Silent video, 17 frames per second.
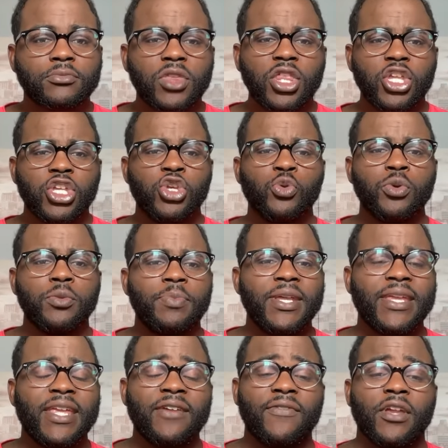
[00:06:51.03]
You would be
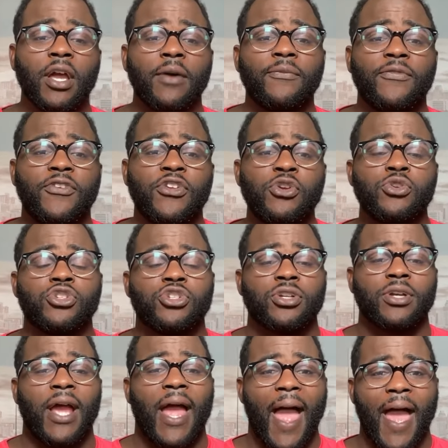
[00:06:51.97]
giving up
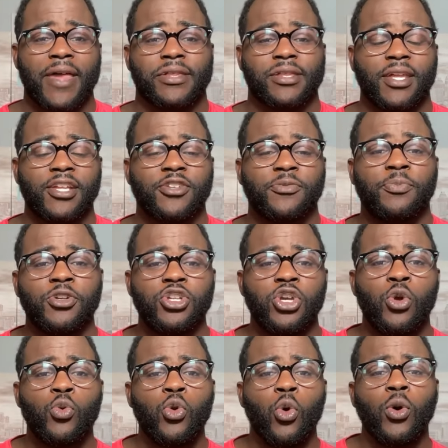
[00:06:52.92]
future assets, but
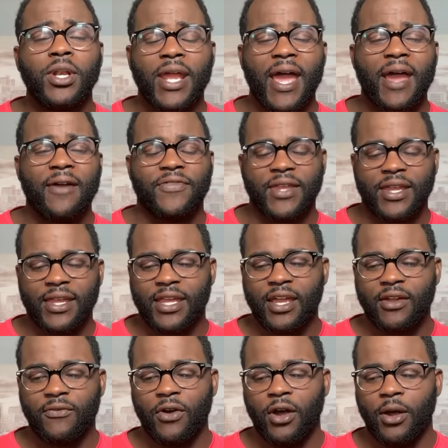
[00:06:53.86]
you wouldn't have to
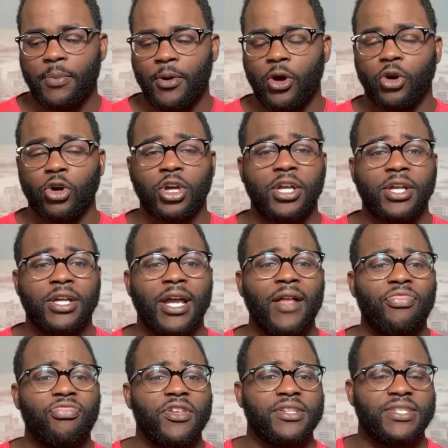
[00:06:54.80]
give up or
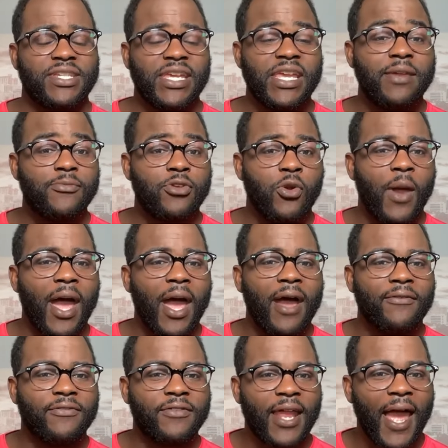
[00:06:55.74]
gut the team you
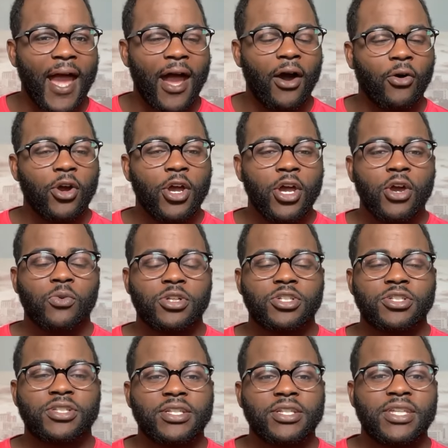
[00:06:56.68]
have now,
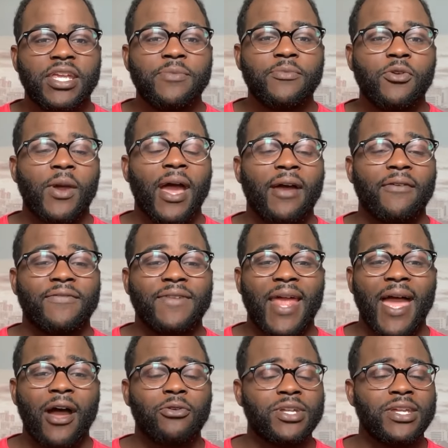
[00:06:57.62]
which the team you have
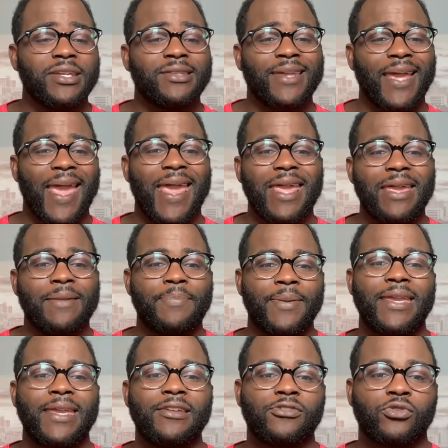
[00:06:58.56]
now needs a
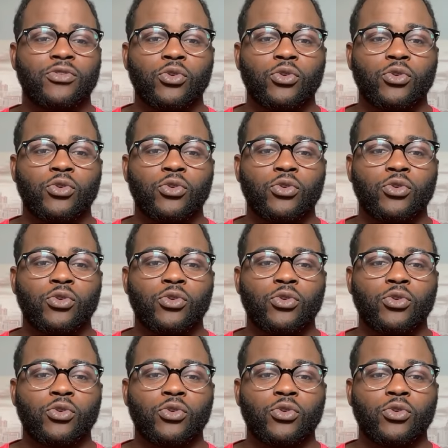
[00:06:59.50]
piece or